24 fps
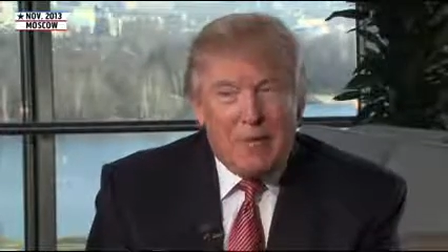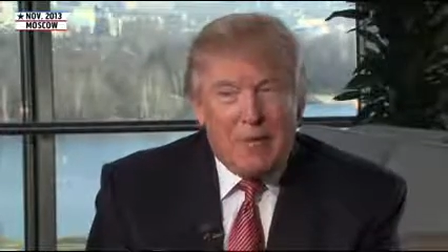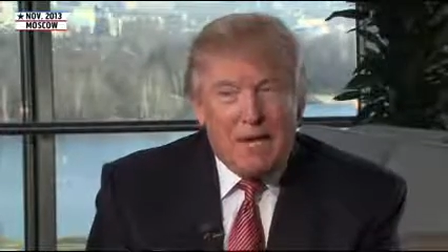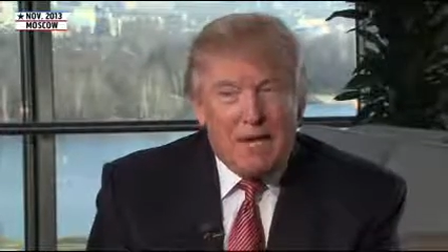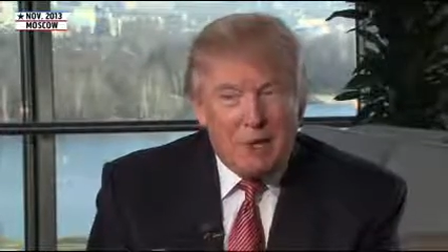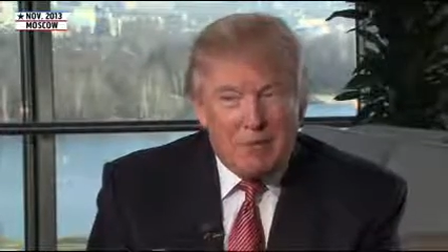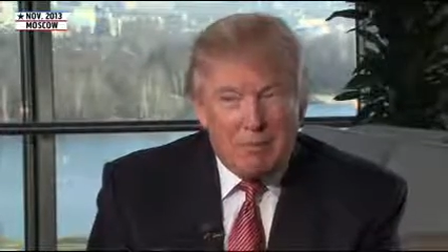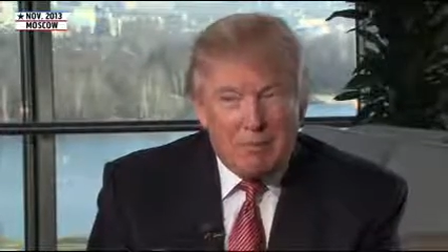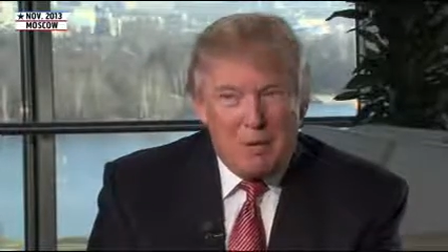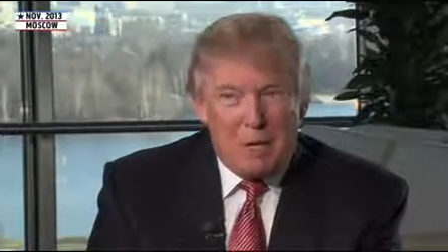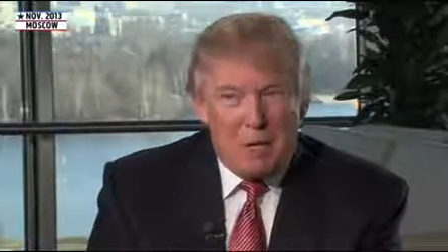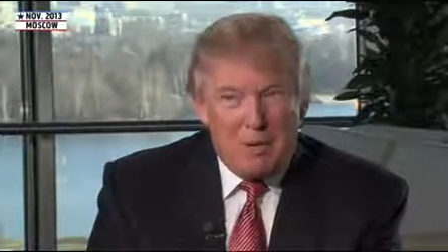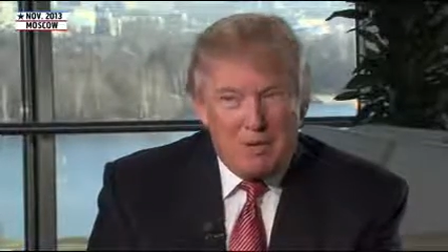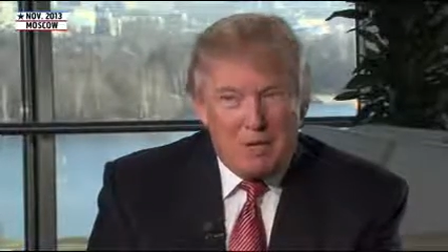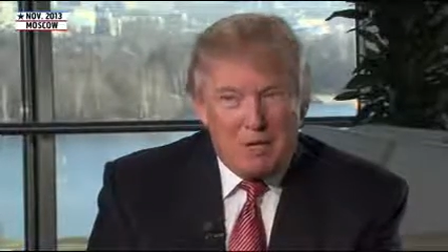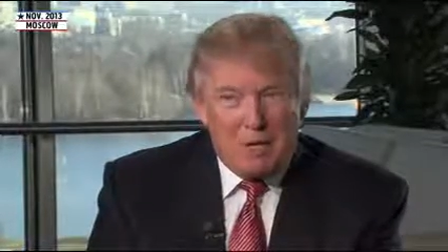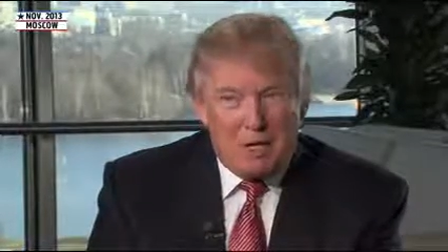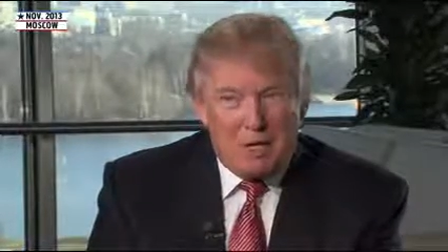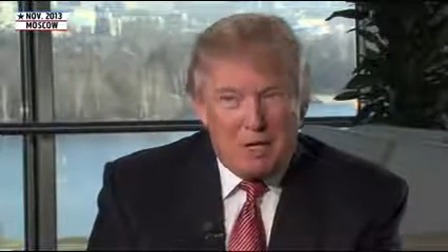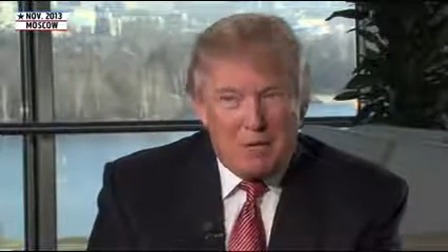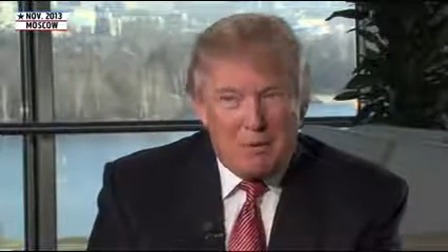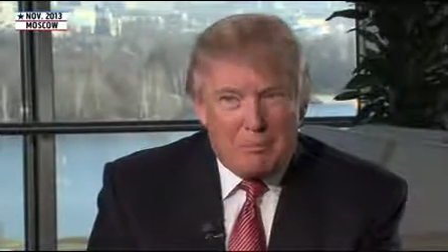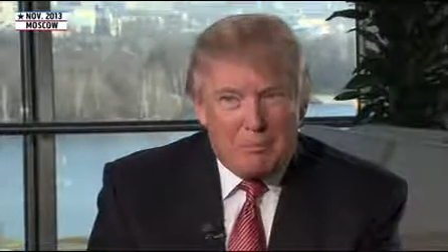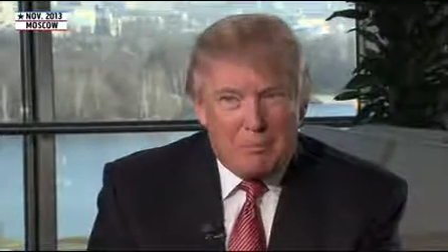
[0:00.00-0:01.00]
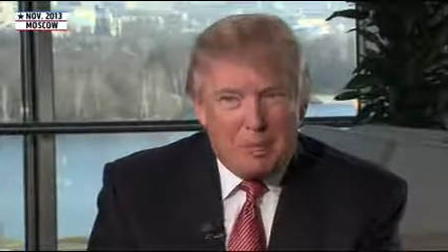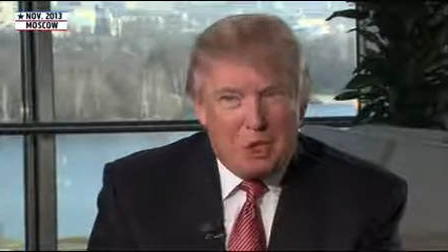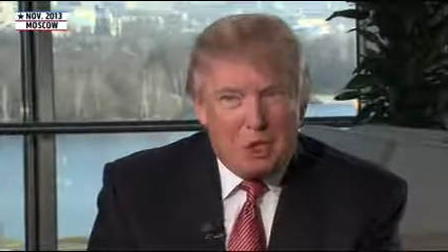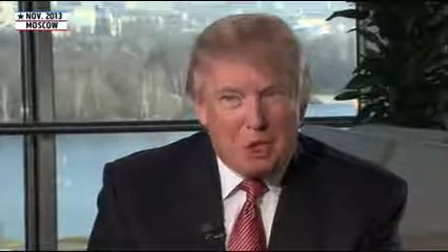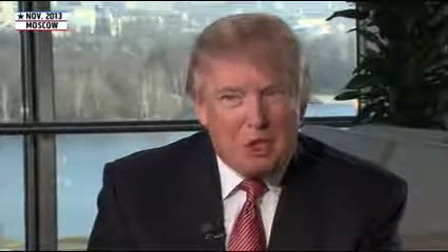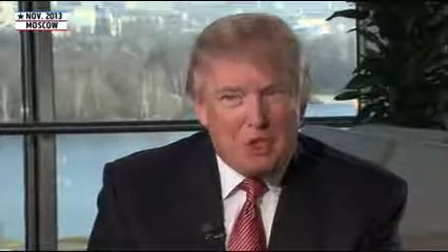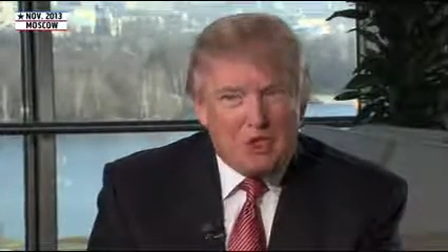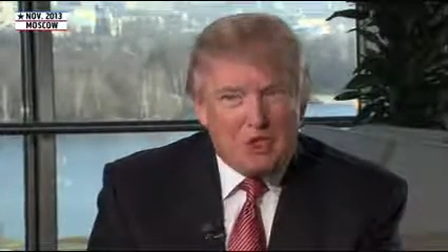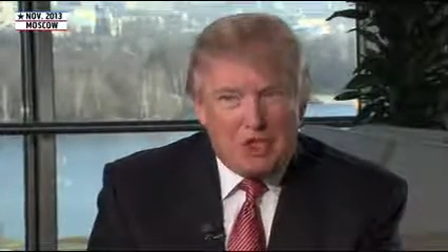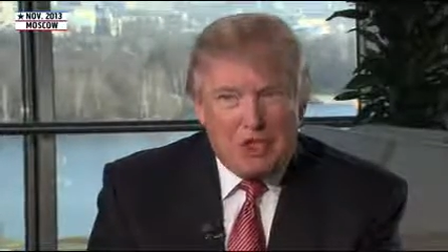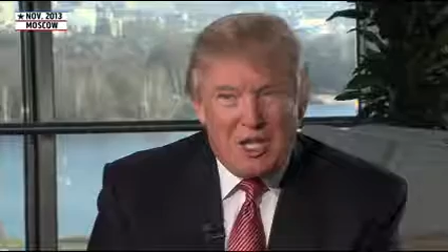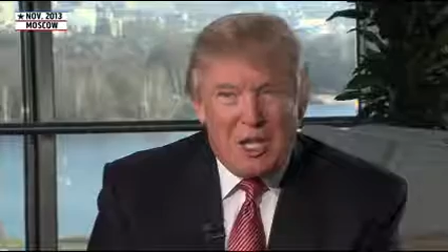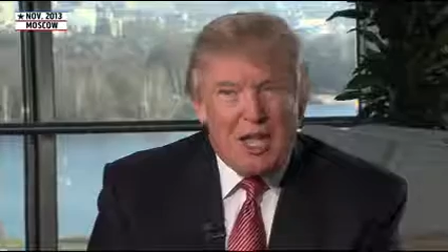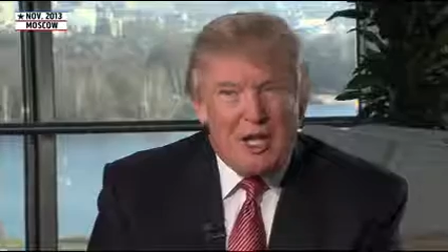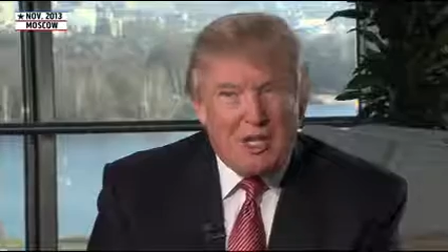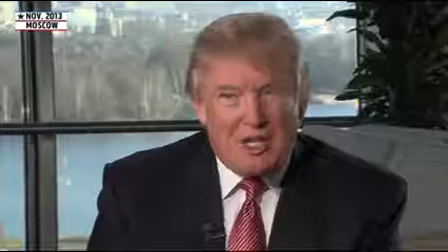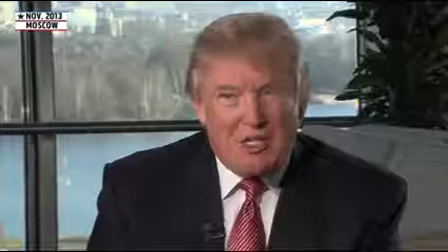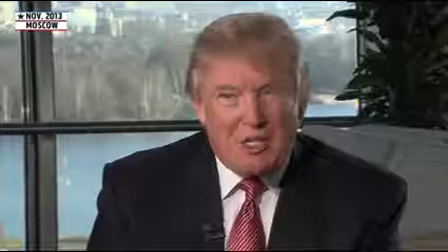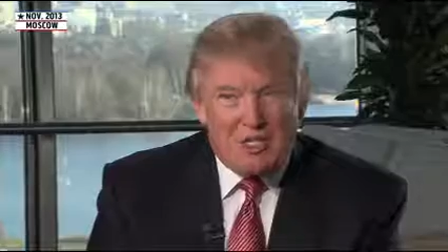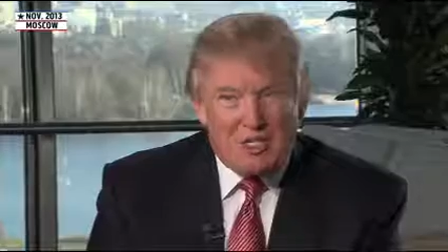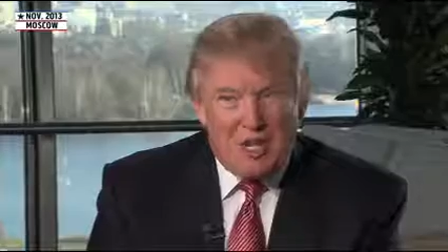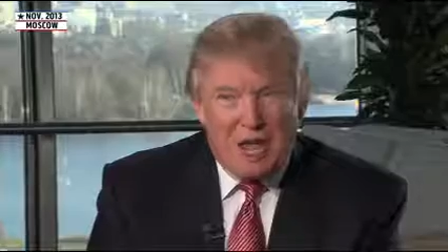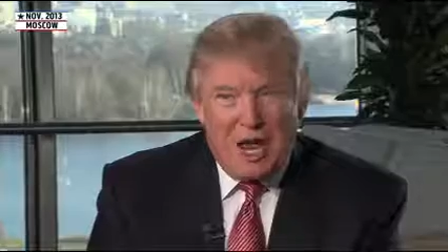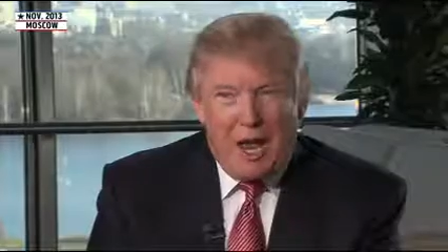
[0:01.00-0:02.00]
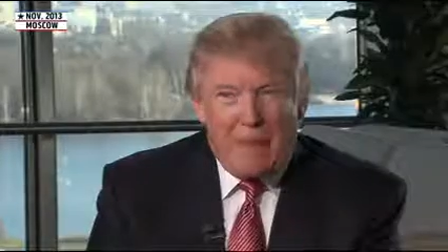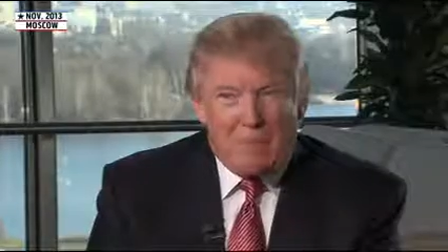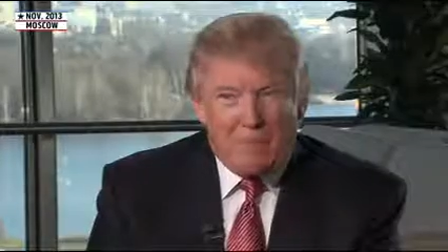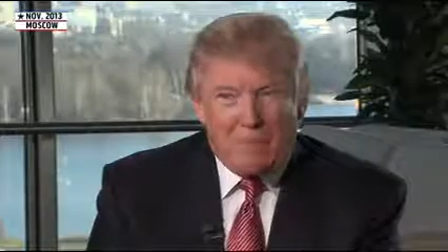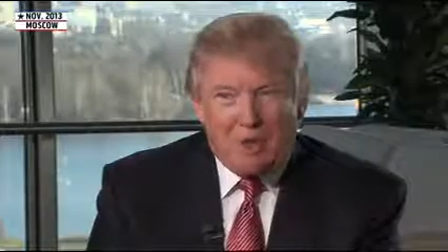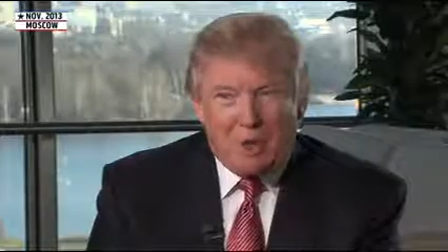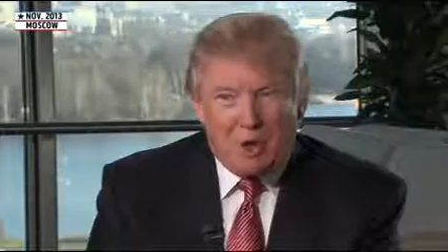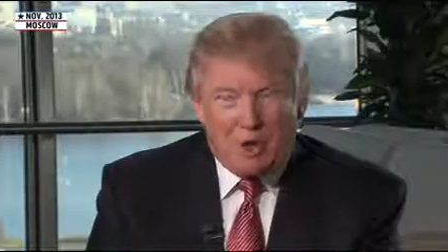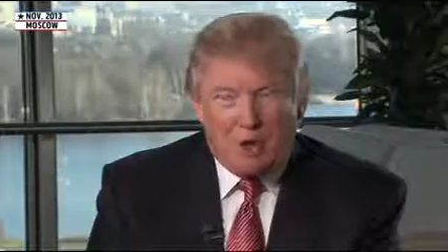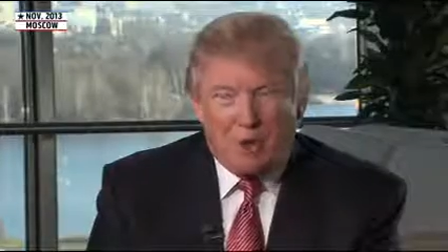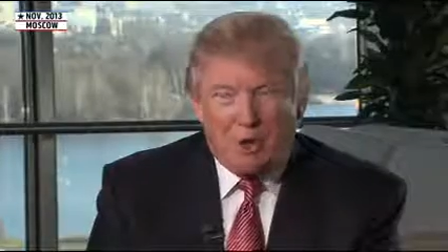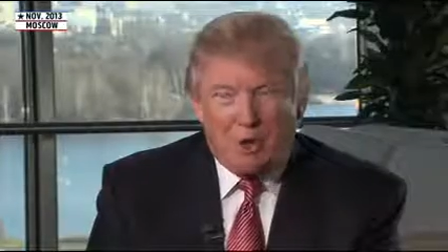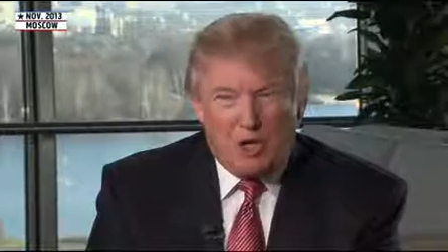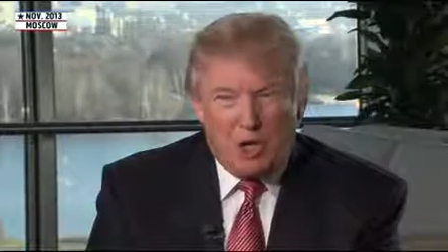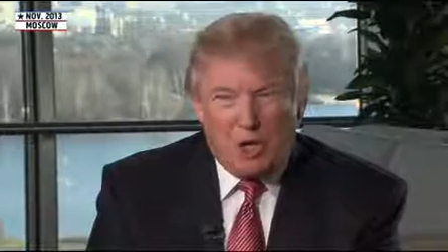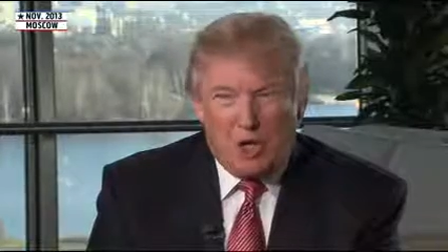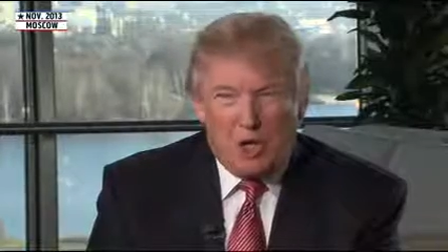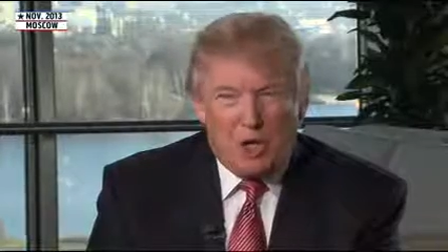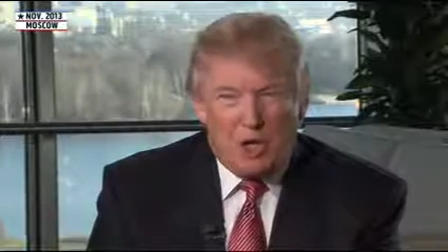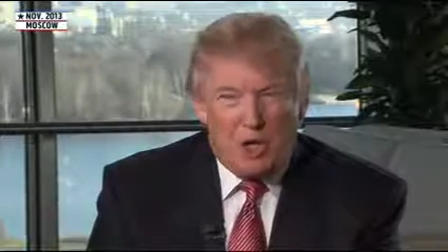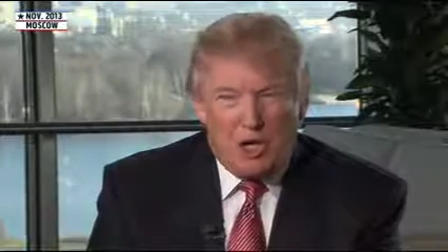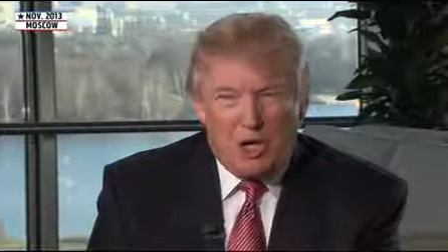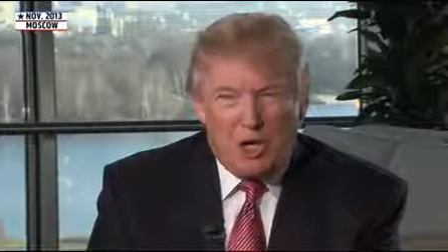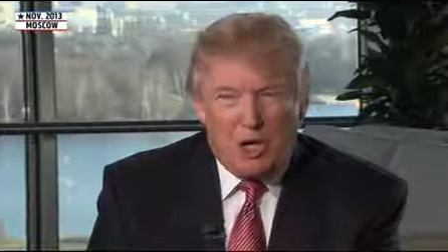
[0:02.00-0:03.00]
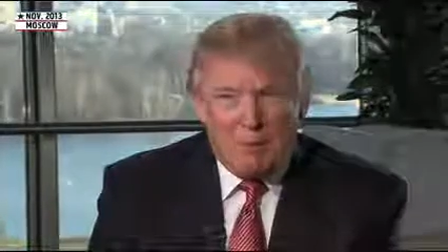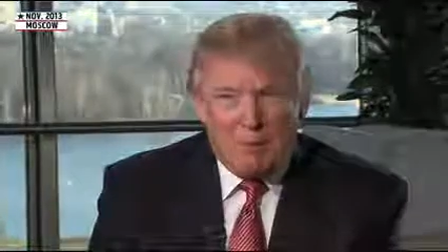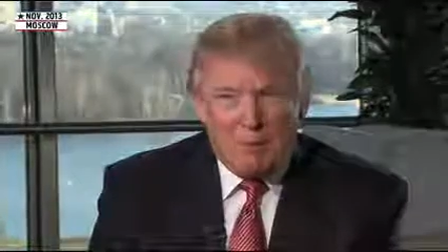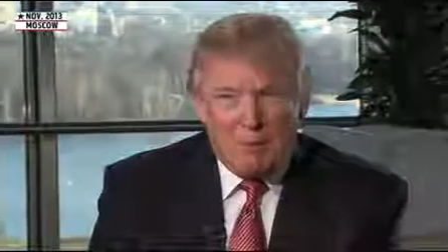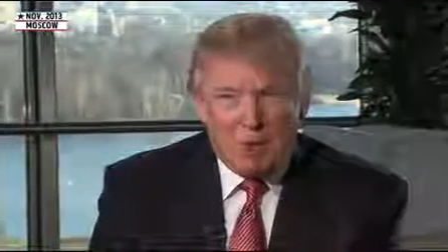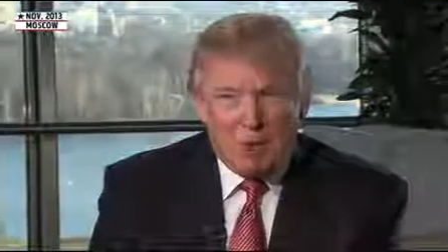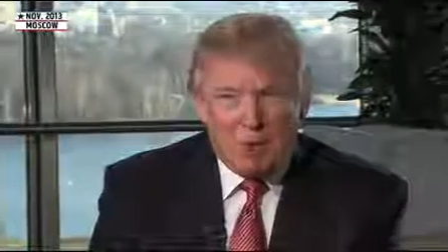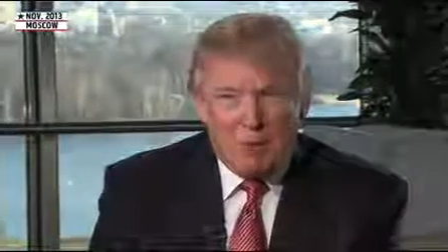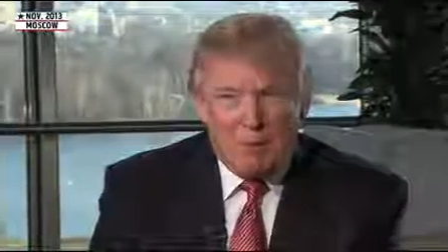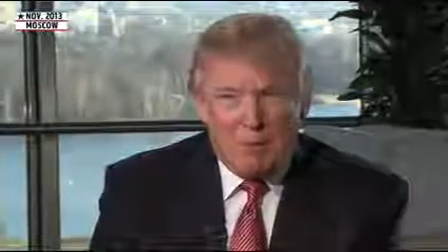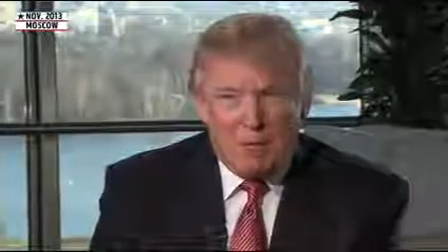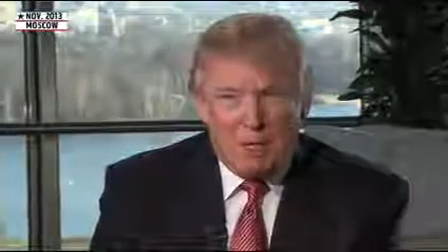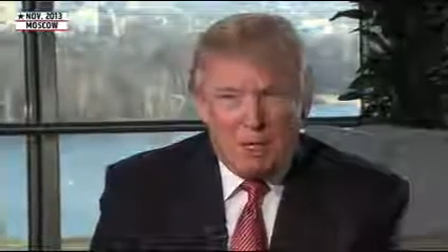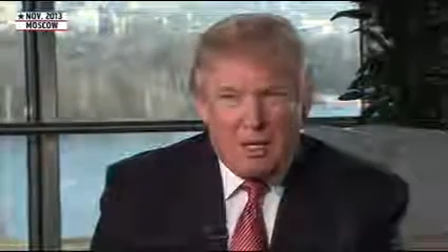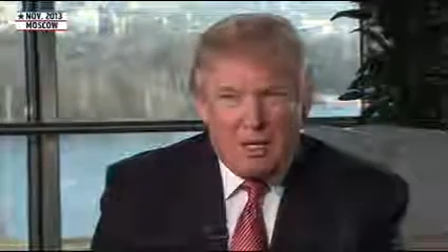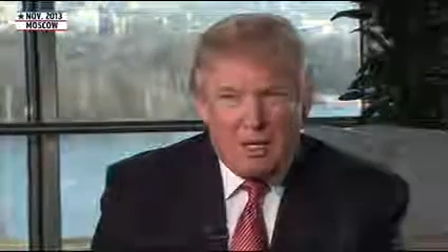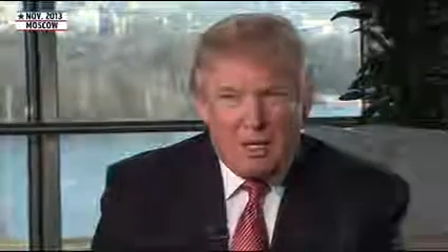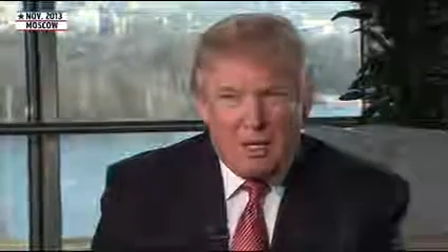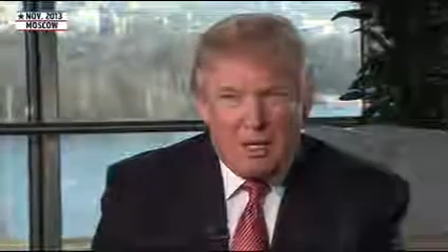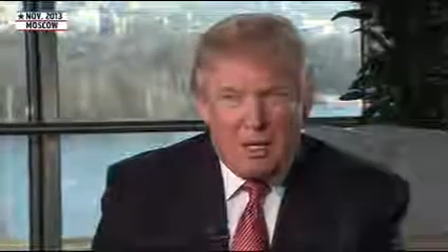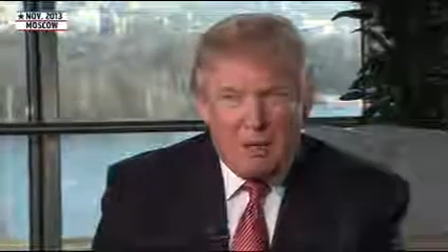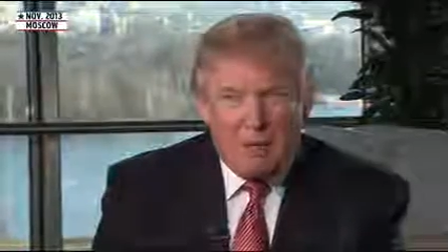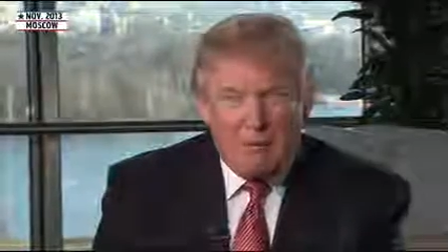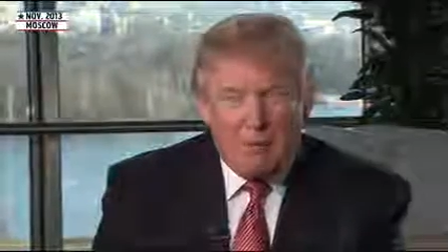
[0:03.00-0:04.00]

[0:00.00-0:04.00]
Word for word: and Obamacare because that is absolutely hurting him so badly.